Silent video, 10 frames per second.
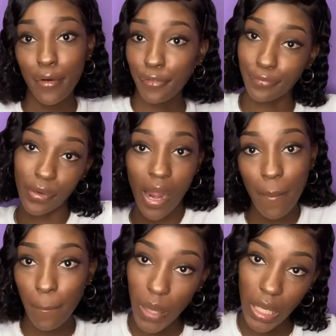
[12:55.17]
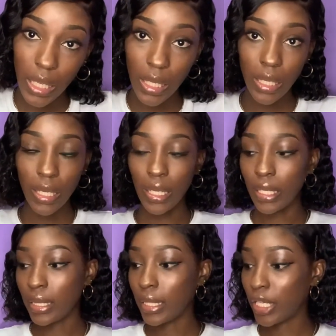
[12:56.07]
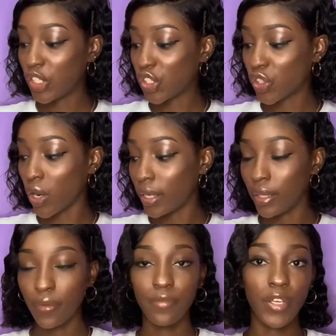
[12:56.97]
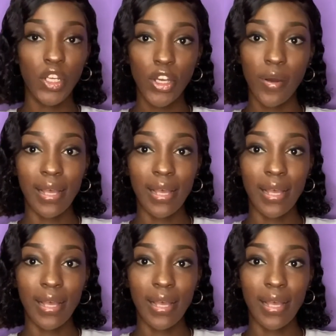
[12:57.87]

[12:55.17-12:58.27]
from me in this short little video.